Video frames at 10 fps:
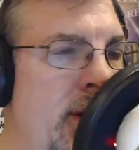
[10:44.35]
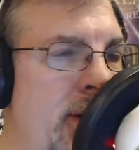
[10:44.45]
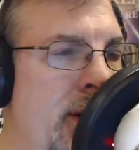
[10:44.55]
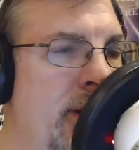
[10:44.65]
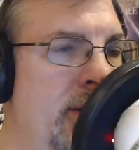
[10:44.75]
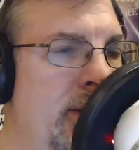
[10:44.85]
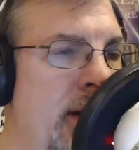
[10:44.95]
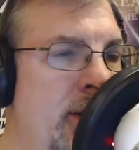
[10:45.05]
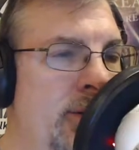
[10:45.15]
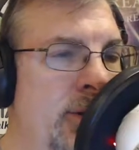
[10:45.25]
down in
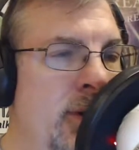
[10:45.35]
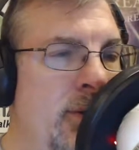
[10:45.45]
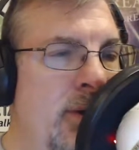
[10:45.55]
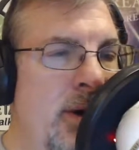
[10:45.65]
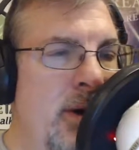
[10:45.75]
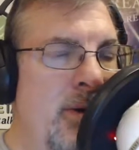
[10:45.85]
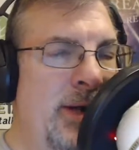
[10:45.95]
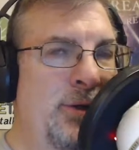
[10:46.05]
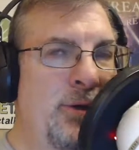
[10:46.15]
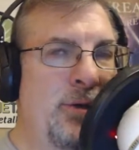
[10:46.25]
Tyler. So
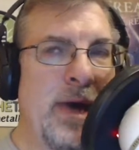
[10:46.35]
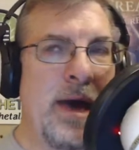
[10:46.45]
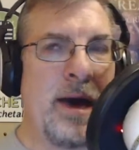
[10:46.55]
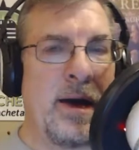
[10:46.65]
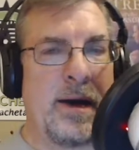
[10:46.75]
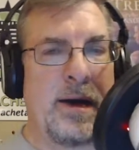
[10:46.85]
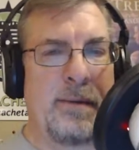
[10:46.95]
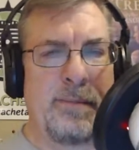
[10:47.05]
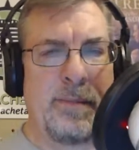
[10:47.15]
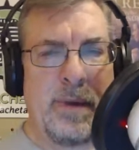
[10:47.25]
that's cool. Yeah.